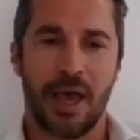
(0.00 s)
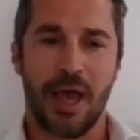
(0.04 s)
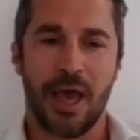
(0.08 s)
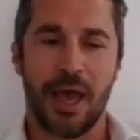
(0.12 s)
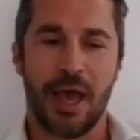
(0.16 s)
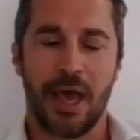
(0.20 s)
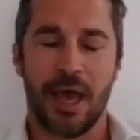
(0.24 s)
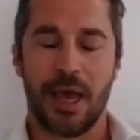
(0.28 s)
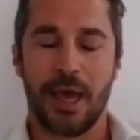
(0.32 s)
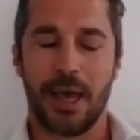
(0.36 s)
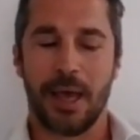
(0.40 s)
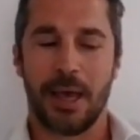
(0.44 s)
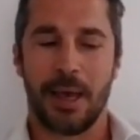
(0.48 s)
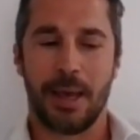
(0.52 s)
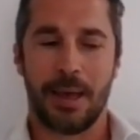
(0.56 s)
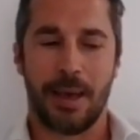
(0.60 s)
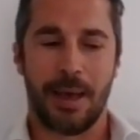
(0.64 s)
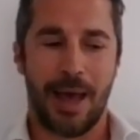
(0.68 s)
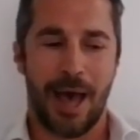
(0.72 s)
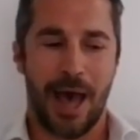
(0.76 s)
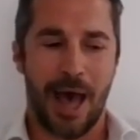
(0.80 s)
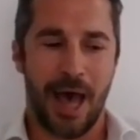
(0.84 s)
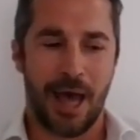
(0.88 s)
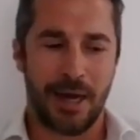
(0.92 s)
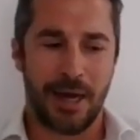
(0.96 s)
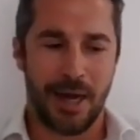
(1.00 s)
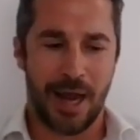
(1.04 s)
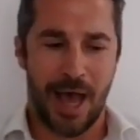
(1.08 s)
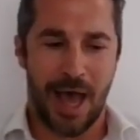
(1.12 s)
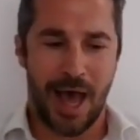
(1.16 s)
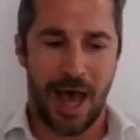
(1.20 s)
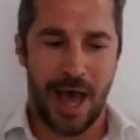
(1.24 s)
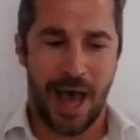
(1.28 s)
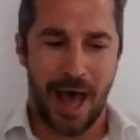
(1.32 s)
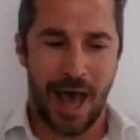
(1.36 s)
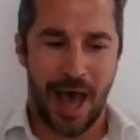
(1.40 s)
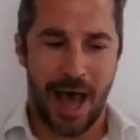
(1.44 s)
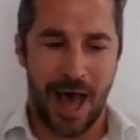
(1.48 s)
an
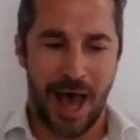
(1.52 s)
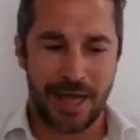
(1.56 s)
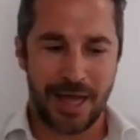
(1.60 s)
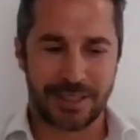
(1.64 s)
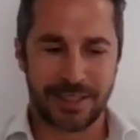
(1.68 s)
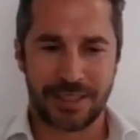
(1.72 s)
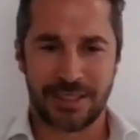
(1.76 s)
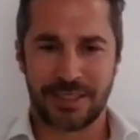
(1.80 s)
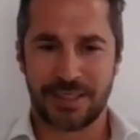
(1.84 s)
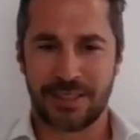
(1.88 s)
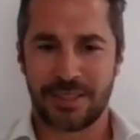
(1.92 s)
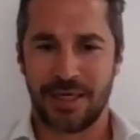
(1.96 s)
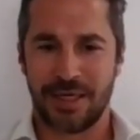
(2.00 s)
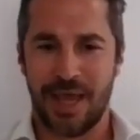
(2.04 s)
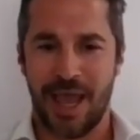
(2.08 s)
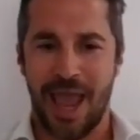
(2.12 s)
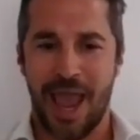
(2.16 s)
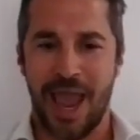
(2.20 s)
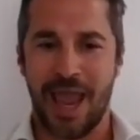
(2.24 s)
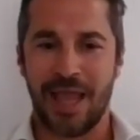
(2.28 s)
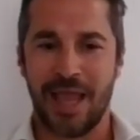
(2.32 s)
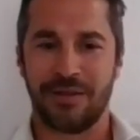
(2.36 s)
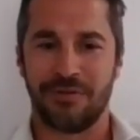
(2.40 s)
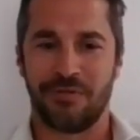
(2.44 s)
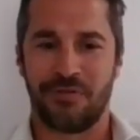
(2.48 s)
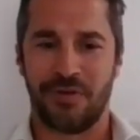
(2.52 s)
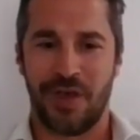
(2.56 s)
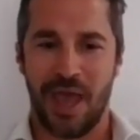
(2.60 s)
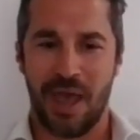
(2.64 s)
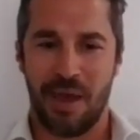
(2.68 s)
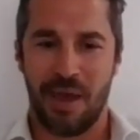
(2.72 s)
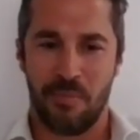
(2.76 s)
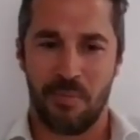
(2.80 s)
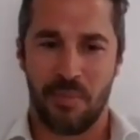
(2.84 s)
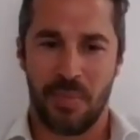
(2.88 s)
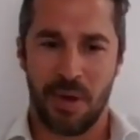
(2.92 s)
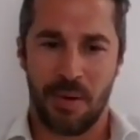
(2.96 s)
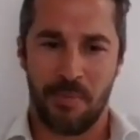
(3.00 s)
us and
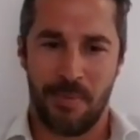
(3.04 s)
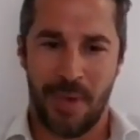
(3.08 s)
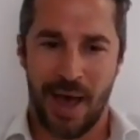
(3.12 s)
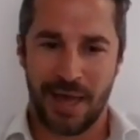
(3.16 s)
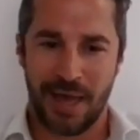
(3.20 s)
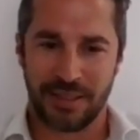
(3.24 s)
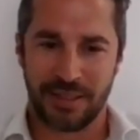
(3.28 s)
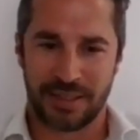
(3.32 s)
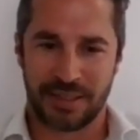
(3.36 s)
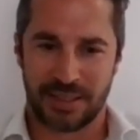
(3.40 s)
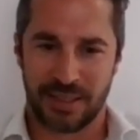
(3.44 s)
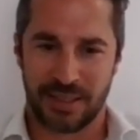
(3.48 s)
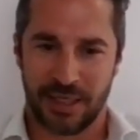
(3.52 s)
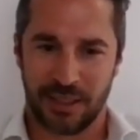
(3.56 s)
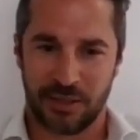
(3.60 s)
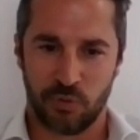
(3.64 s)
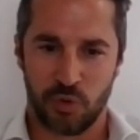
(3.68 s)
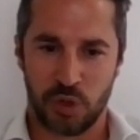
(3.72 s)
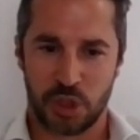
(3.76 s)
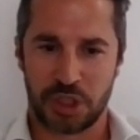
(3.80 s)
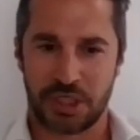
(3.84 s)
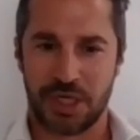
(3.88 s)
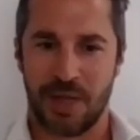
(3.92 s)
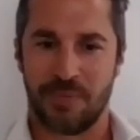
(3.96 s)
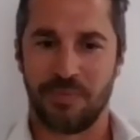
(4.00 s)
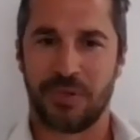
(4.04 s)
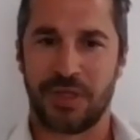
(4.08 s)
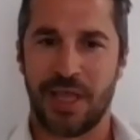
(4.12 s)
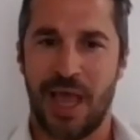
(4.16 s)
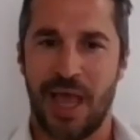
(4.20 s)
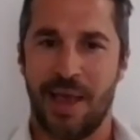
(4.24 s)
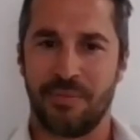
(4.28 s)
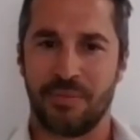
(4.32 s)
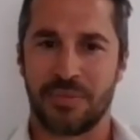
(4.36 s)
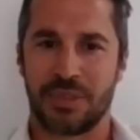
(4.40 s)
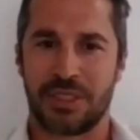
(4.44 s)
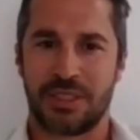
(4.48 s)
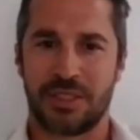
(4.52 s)
them mindset, which
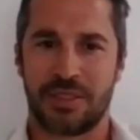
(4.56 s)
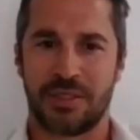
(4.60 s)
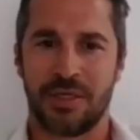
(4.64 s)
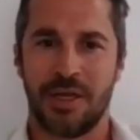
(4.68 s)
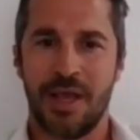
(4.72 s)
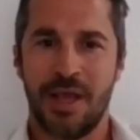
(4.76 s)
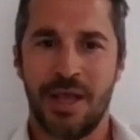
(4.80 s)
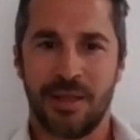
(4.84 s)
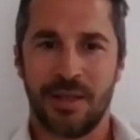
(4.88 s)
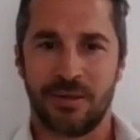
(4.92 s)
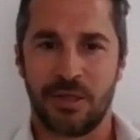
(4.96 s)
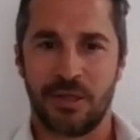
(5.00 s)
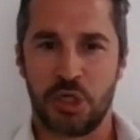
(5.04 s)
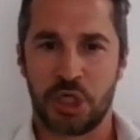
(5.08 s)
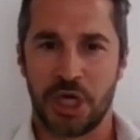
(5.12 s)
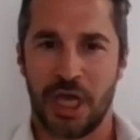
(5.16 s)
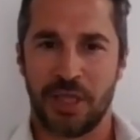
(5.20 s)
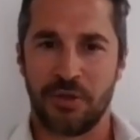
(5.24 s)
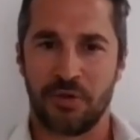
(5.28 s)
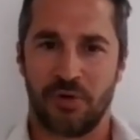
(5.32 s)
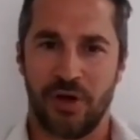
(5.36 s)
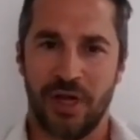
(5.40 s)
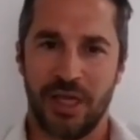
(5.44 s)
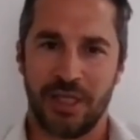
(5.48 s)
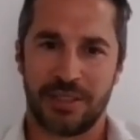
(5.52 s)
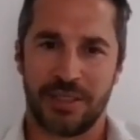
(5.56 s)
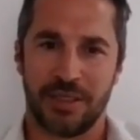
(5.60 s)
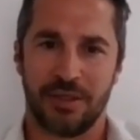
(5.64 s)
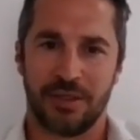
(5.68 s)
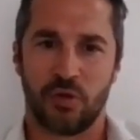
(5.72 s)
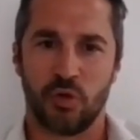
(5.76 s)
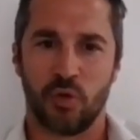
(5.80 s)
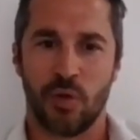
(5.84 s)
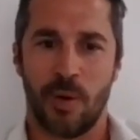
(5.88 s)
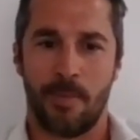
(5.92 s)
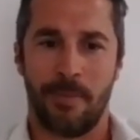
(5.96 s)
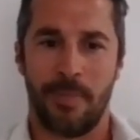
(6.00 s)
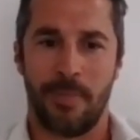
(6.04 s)
sometimes degenerates
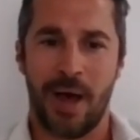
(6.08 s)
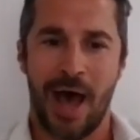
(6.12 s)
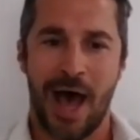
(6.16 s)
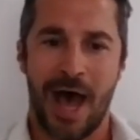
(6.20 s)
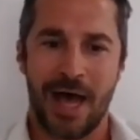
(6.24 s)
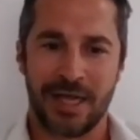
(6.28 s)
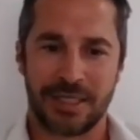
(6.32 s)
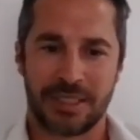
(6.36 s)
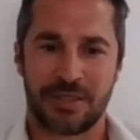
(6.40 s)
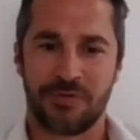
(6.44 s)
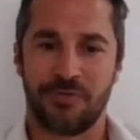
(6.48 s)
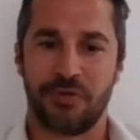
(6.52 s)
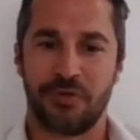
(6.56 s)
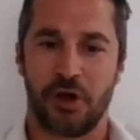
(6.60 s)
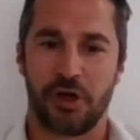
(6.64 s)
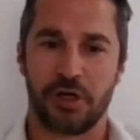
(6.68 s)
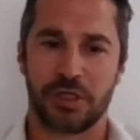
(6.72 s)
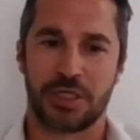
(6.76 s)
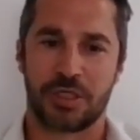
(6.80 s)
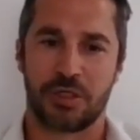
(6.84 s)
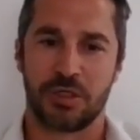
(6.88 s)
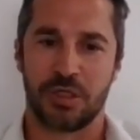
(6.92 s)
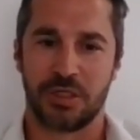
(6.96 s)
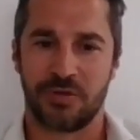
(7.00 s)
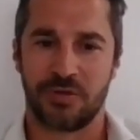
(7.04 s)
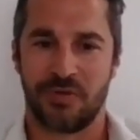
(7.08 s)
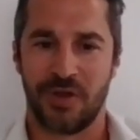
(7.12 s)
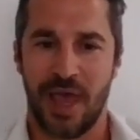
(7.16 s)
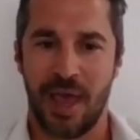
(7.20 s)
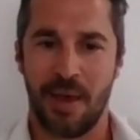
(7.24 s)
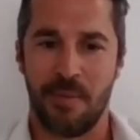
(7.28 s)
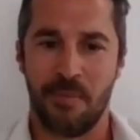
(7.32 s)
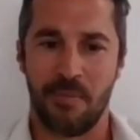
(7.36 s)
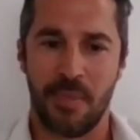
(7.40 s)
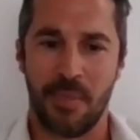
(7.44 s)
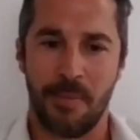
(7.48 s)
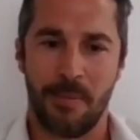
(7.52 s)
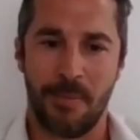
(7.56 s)
into an us versus them
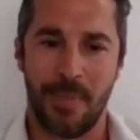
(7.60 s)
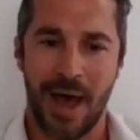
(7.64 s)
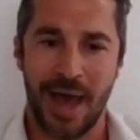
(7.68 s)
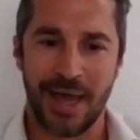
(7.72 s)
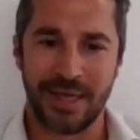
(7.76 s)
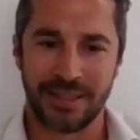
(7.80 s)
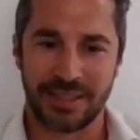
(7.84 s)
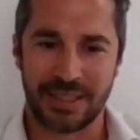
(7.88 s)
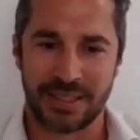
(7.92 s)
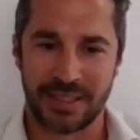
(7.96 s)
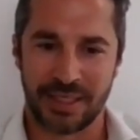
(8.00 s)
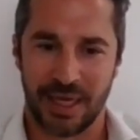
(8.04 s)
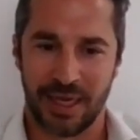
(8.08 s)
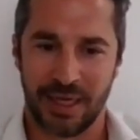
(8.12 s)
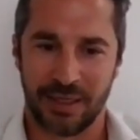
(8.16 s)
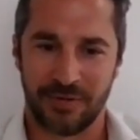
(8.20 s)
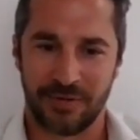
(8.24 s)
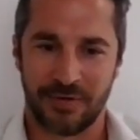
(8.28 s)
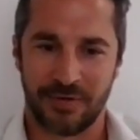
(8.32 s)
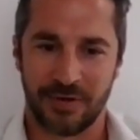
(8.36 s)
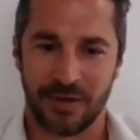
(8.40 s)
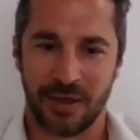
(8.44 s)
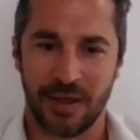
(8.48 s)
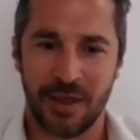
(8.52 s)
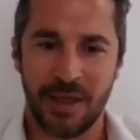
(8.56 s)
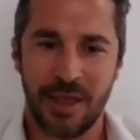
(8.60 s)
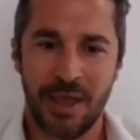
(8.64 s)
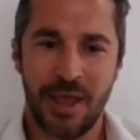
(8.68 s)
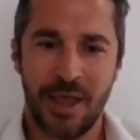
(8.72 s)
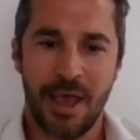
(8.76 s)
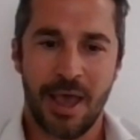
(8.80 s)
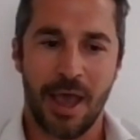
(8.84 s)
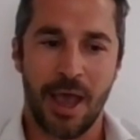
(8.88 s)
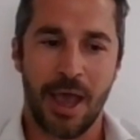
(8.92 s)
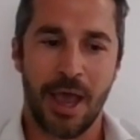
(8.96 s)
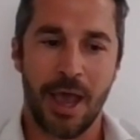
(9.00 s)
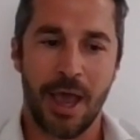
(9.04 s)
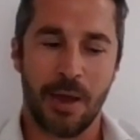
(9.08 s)

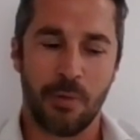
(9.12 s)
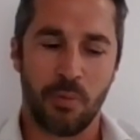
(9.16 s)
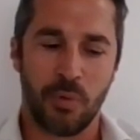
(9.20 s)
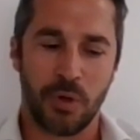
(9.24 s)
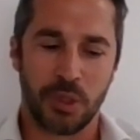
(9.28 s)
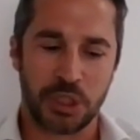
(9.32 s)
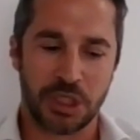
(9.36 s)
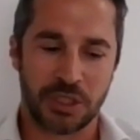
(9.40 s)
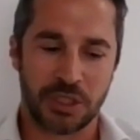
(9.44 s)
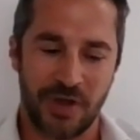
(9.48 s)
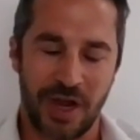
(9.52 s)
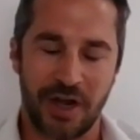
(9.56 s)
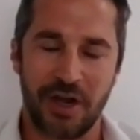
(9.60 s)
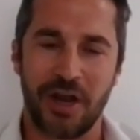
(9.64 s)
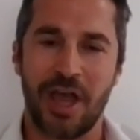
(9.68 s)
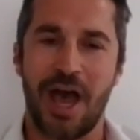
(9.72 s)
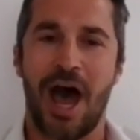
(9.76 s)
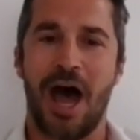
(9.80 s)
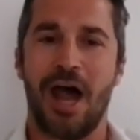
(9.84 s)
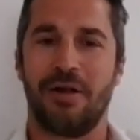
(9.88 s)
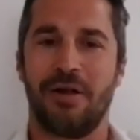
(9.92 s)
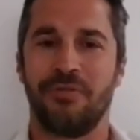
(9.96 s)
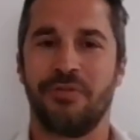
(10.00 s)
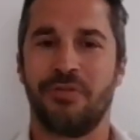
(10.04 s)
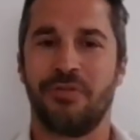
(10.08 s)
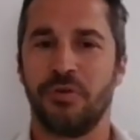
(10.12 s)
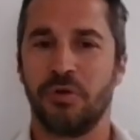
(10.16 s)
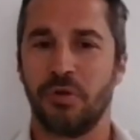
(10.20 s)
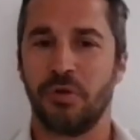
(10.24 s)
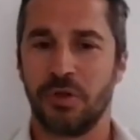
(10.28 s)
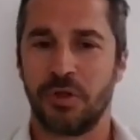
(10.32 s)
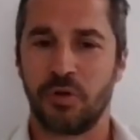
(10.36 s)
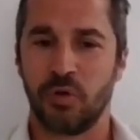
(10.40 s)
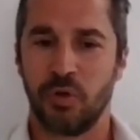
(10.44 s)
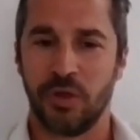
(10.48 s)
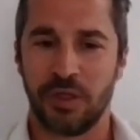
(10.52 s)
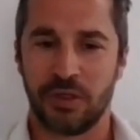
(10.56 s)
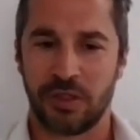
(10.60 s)
mindset, which is very
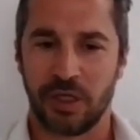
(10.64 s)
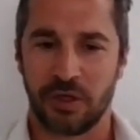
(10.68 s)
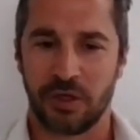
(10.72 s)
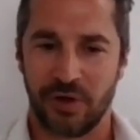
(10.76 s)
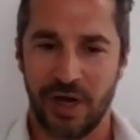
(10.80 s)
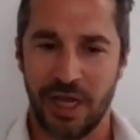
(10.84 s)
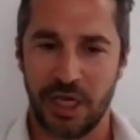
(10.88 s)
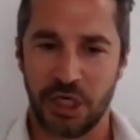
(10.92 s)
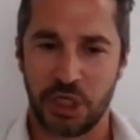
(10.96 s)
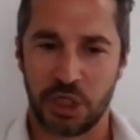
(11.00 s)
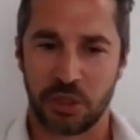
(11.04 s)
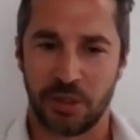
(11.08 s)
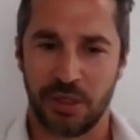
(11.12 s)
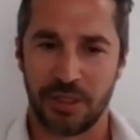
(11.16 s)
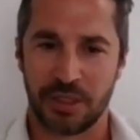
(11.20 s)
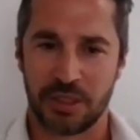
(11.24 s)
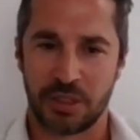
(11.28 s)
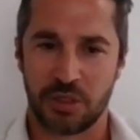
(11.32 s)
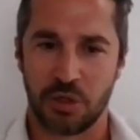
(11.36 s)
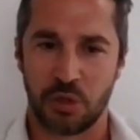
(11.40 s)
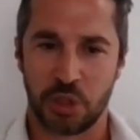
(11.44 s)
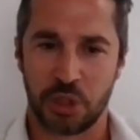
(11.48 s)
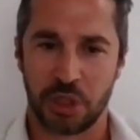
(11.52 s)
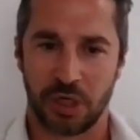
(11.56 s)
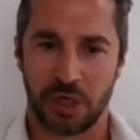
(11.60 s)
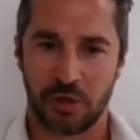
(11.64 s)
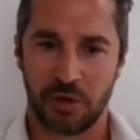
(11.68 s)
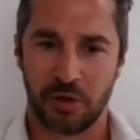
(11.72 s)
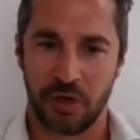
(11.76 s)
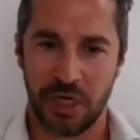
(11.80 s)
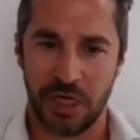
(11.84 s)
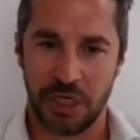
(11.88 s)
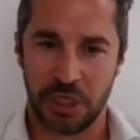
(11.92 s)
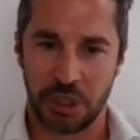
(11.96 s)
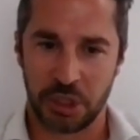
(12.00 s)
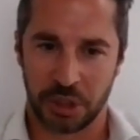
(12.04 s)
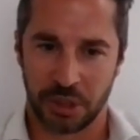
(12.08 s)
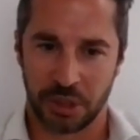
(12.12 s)
harmful to integration and social
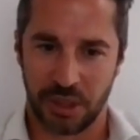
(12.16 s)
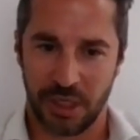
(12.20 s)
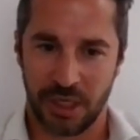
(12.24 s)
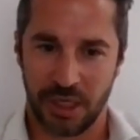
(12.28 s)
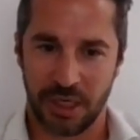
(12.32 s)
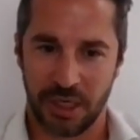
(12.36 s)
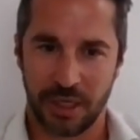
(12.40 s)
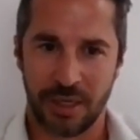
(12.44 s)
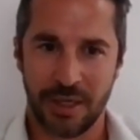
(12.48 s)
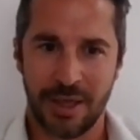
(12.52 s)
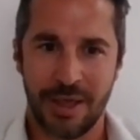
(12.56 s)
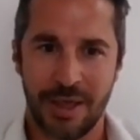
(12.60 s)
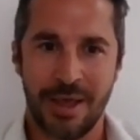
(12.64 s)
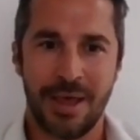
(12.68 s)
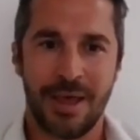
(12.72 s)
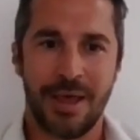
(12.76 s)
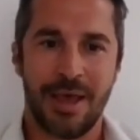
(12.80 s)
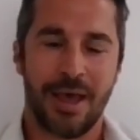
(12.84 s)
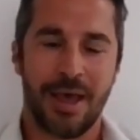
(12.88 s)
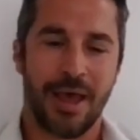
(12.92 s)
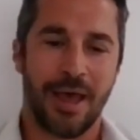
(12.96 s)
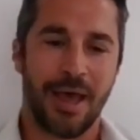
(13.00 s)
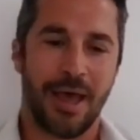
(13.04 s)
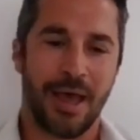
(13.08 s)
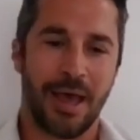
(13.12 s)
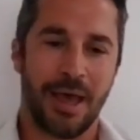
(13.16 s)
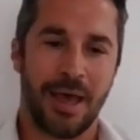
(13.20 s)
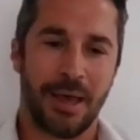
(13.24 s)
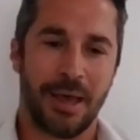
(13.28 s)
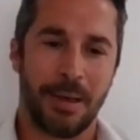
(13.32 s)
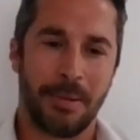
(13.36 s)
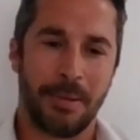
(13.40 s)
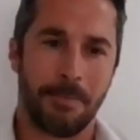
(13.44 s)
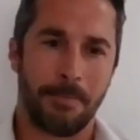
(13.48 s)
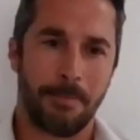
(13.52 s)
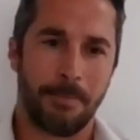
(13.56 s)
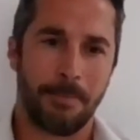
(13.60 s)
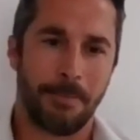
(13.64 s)

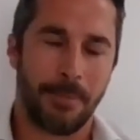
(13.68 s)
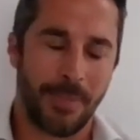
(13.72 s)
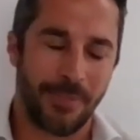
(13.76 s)
cohesion.